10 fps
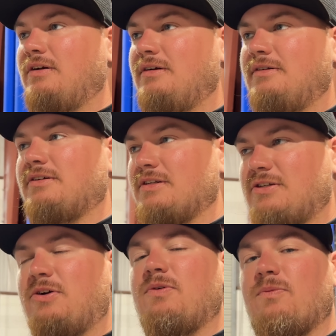there's a
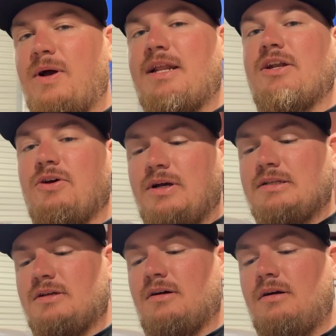certain way to do it,
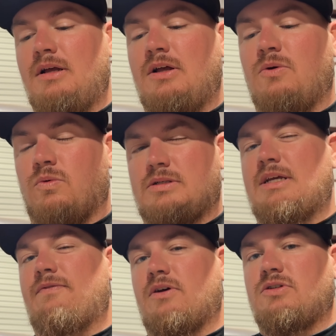so we'll see.
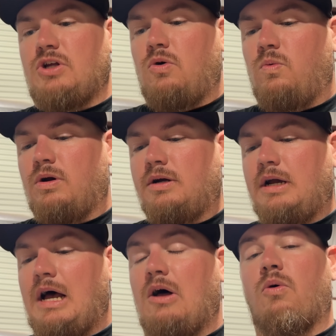If those don't work,
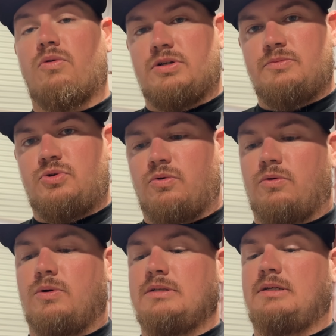I'll order some shorter
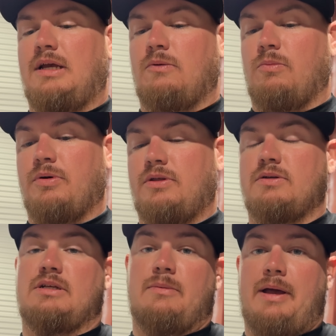ones and we'll put those
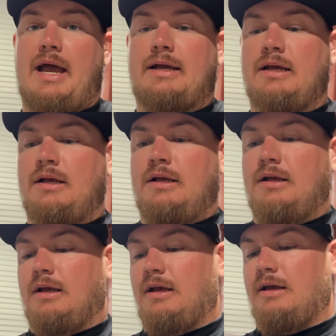on the back,
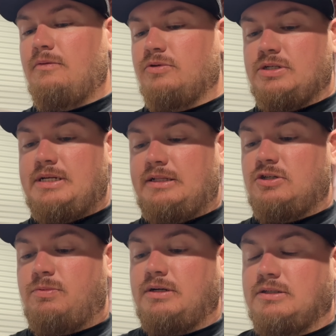and we'll just take the
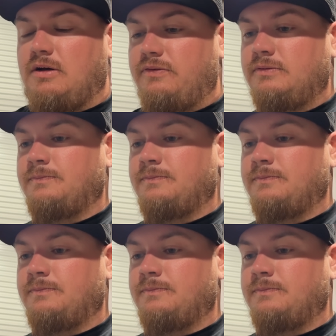springs off.